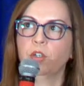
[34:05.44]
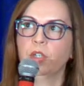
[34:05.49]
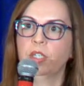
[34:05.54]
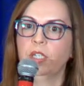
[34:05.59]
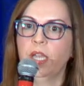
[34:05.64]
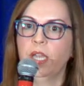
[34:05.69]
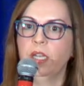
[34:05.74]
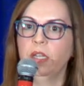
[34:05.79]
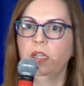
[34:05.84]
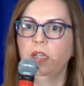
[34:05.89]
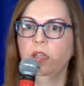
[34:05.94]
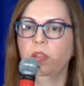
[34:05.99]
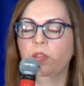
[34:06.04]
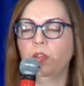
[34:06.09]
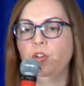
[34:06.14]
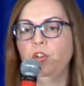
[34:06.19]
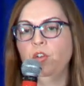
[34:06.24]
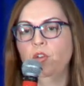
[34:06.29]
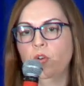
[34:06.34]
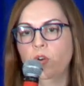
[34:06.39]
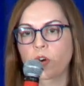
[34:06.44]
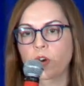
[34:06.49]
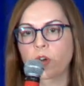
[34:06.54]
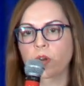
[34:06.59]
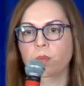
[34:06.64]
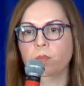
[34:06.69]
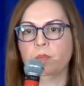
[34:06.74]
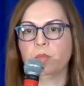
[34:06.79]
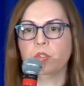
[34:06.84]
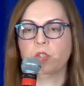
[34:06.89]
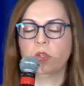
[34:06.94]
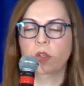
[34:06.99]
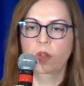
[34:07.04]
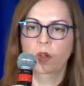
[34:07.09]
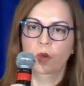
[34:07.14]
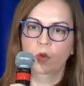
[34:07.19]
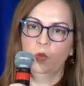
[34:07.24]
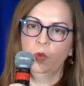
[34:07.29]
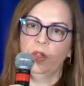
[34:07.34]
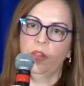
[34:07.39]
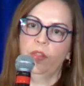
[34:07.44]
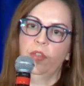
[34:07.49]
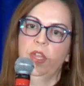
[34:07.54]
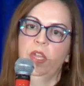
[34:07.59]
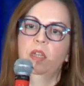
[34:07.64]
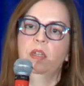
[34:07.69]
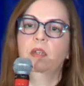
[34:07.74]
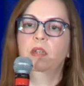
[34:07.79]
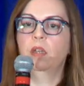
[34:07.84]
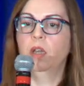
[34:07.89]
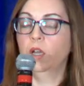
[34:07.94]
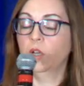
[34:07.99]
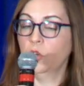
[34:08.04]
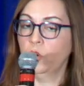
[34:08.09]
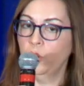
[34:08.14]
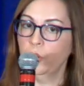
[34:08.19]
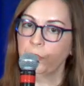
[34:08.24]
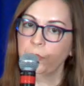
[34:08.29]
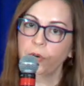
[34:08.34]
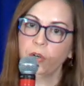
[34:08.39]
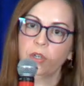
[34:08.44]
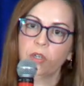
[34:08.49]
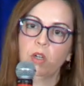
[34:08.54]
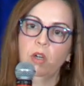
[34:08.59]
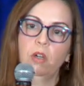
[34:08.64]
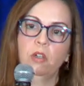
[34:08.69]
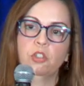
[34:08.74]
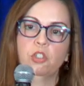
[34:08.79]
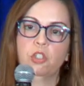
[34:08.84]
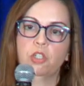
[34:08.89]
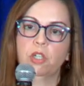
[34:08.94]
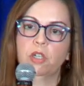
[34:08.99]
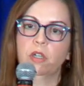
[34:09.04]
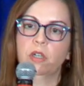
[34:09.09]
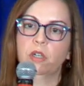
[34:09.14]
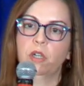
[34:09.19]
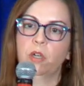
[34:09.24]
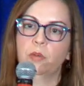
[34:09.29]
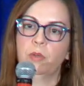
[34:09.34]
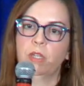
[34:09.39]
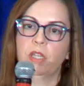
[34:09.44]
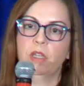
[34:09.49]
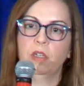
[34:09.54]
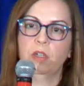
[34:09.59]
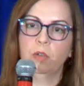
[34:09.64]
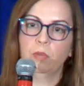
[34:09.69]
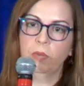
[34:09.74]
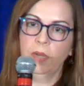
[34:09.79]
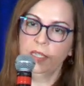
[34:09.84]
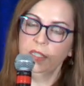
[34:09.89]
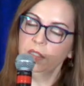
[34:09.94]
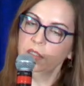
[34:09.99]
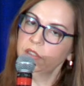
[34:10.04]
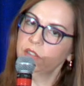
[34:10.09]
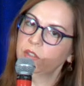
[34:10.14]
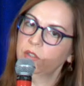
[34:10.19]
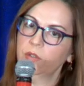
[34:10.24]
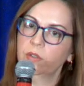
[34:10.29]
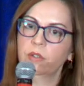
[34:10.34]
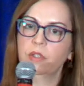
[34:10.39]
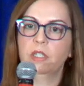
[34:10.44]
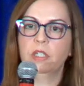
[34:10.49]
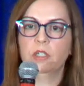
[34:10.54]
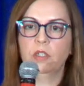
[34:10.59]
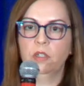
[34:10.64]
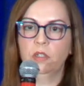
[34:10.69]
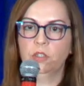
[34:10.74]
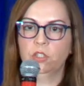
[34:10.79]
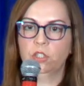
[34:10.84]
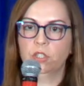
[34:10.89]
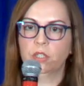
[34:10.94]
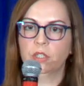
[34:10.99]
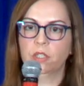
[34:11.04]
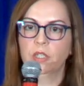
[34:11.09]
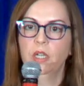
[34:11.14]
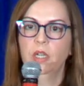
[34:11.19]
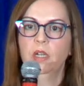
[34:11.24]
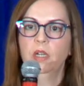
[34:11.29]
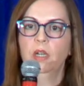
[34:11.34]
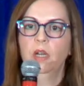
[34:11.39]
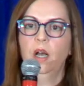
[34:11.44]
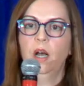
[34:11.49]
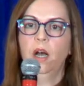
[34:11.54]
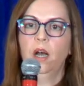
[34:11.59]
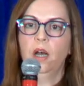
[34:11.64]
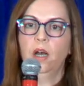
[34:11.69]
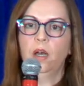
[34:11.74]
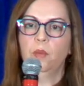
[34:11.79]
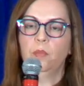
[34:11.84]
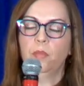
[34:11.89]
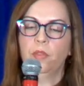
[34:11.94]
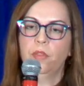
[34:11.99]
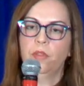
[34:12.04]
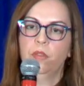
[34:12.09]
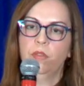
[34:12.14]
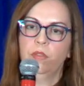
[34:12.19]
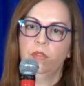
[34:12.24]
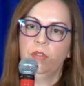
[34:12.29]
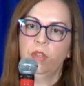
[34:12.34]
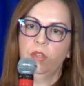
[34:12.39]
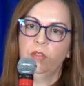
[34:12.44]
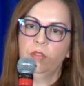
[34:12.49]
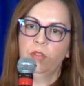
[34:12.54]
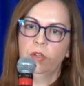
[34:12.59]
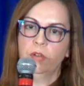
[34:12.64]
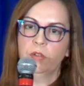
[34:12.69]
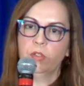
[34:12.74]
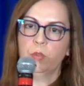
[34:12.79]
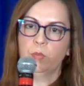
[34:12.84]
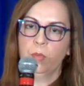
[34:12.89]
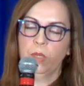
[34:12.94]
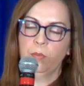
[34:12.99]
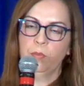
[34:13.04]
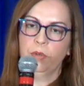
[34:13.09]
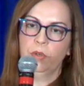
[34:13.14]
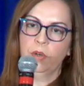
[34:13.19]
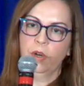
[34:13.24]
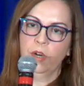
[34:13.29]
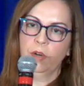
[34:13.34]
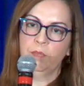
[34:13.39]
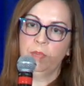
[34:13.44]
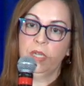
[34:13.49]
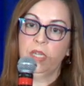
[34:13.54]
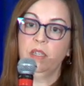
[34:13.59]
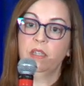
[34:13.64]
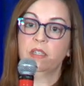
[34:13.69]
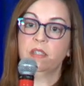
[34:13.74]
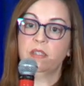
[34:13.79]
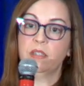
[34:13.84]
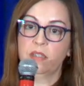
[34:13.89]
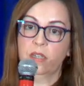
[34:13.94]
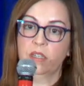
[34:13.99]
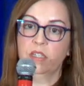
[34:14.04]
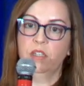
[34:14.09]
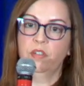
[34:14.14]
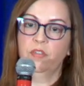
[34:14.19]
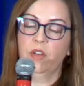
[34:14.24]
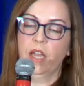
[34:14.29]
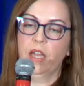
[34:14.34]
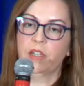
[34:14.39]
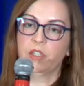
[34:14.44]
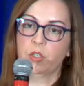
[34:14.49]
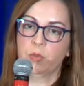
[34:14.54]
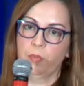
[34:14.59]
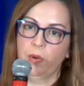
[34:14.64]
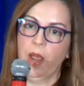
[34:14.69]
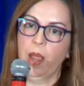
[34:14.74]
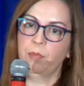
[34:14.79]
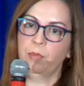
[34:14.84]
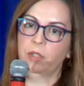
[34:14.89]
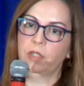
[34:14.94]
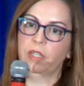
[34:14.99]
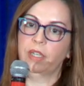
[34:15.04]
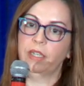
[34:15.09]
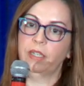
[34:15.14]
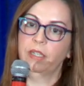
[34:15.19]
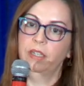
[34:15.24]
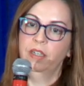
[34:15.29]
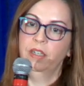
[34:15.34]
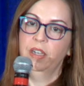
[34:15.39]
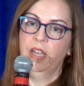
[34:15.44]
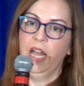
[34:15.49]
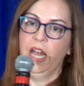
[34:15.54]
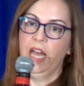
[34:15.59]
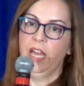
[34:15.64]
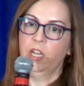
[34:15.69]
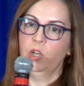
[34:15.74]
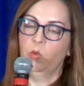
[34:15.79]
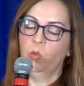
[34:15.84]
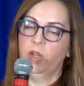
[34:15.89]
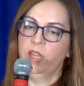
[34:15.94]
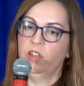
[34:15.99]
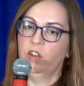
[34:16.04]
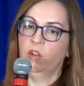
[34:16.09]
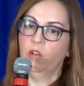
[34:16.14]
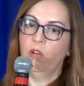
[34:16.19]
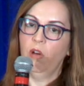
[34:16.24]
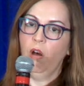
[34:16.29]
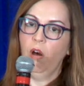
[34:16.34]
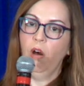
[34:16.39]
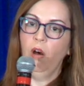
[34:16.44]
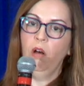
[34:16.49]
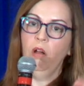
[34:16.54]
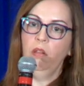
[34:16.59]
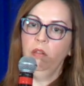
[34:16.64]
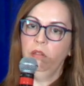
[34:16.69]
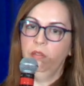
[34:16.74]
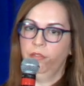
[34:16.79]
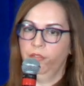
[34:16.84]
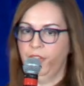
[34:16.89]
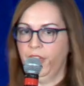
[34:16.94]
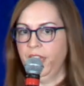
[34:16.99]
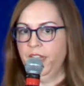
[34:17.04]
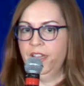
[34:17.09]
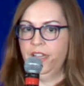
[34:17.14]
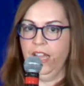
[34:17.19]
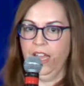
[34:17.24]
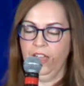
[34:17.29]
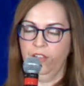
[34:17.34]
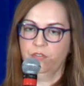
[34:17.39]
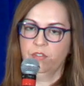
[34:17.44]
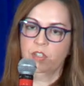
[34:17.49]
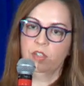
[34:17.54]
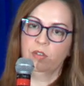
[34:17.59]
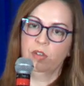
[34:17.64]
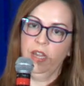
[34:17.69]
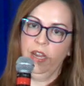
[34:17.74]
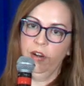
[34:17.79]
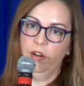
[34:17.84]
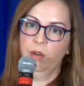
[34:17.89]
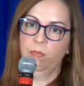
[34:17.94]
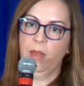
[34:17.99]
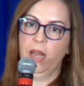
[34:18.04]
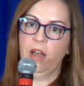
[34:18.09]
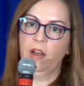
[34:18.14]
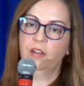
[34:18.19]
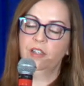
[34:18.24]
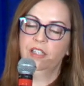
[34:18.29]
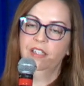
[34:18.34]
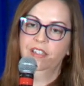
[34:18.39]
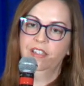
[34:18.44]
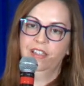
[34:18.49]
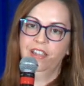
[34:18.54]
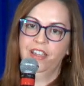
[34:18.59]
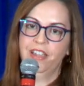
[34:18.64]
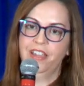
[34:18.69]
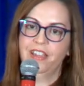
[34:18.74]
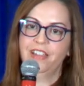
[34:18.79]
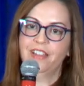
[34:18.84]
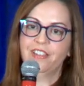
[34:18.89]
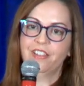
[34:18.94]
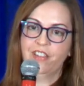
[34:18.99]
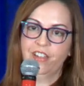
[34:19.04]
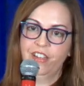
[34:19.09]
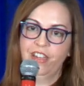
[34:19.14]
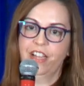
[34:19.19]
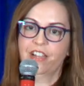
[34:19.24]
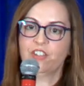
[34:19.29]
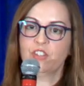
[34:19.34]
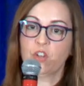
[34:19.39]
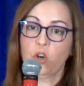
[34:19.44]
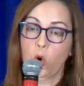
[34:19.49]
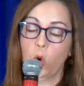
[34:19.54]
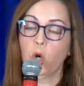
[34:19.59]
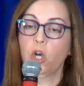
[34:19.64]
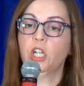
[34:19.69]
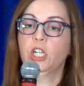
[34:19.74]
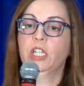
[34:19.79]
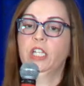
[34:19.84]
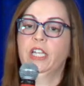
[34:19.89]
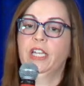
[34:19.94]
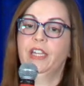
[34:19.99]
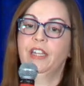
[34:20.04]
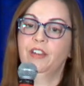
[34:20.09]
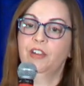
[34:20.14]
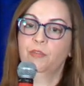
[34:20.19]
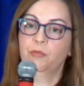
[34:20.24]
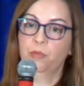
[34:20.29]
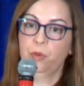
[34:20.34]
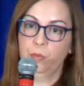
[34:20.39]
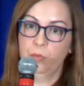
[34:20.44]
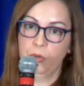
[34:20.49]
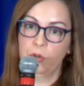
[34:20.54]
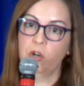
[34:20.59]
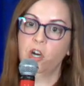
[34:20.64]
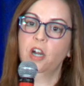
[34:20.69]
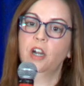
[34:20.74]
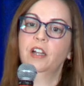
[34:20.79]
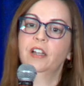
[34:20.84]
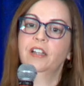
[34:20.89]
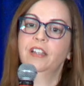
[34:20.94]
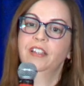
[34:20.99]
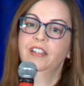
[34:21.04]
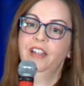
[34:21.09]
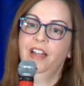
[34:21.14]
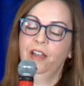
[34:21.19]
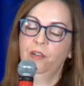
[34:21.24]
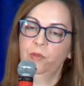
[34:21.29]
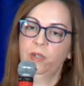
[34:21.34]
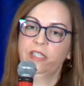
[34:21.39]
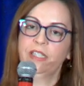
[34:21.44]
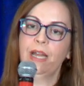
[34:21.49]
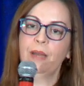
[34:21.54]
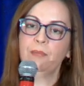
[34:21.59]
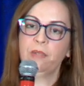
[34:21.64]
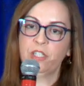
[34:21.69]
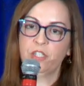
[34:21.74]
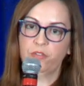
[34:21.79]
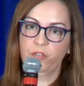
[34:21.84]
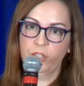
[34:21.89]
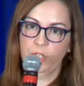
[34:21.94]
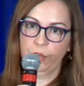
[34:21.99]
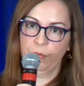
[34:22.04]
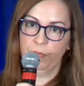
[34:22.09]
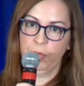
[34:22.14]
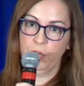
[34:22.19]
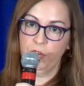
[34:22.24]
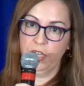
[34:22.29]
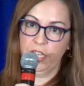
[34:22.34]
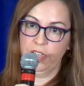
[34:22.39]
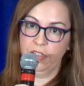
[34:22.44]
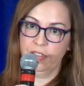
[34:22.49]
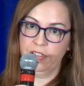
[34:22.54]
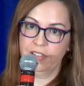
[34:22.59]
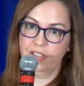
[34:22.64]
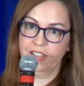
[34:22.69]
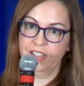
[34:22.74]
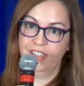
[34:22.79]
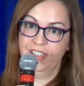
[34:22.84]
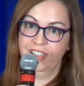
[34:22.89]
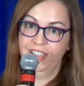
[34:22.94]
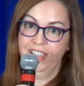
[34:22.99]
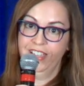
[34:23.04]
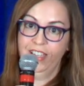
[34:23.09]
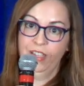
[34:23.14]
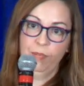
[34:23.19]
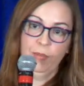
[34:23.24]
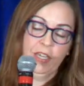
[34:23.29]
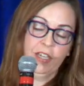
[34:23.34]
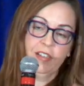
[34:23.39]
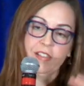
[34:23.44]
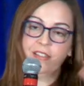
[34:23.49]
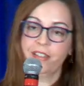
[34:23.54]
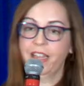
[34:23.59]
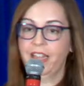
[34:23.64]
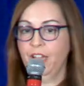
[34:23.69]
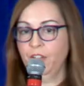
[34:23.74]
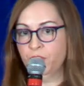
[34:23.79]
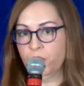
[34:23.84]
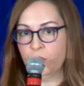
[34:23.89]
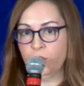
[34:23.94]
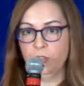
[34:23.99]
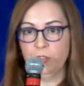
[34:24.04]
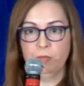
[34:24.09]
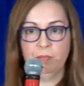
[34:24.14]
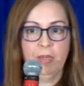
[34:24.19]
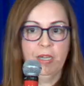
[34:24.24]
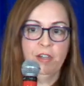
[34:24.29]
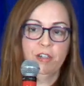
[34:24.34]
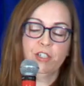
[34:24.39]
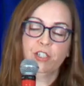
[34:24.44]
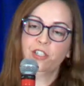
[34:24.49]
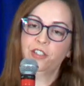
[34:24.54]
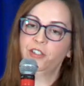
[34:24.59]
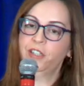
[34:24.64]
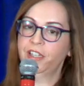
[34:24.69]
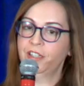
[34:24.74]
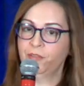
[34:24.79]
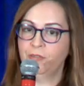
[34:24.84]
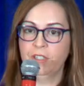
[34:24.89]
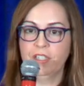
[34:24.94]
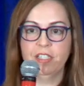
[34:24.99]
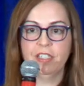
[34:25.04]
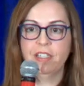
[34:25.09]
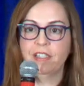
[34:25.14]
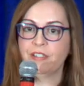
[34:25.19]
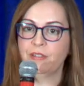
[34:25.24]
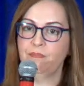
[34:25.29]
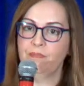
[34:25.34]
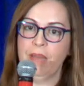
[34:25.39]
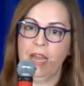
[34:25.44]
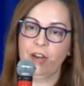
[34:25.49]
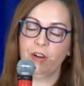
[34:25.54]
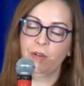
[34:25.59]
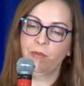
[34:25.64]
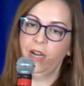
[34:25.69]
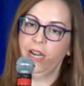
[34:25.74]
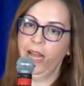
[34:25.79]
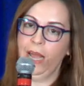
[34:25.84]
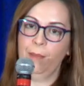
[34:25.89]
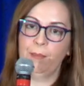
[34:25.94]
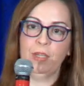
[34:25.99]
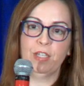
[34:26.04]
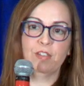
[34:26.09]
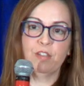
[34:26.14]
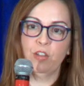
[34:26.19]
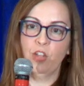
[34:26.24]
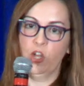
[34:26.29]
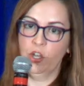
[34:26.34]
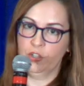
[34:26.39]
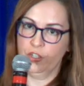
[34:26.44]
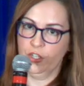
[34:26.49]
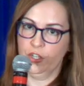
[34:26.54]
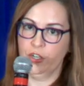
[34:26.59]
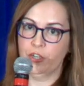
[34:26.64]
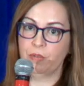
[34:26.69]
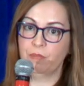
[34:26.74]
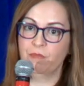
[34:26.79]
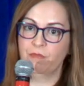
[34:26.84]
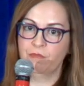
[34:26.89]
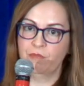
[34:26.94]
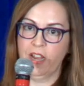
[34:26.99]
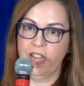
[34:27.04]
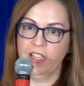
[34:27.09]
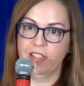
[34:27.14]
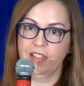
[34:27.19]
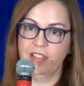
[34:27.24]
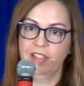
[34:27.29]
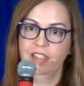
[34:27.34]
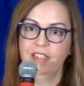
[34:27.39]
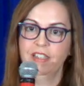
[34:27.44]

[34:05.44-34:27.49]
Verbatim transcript: creating the norms within a corporate culture, uh, within a regulatory culture, um, that those people are being incentivized properly. And when all they have to care about is the next quarterly report and what that means for their bonus, because they have the golden parachute and it really doesn't matter what happens long term, right?